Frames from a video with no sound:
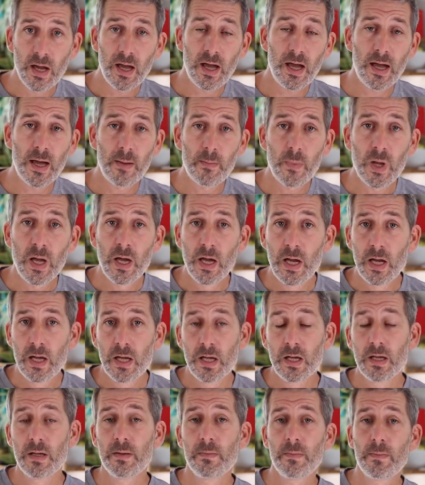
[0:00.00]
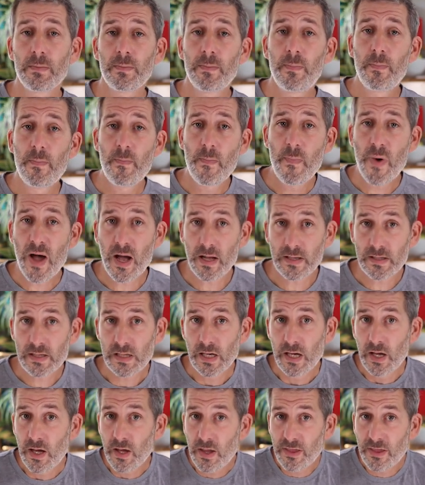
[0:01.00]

Um, but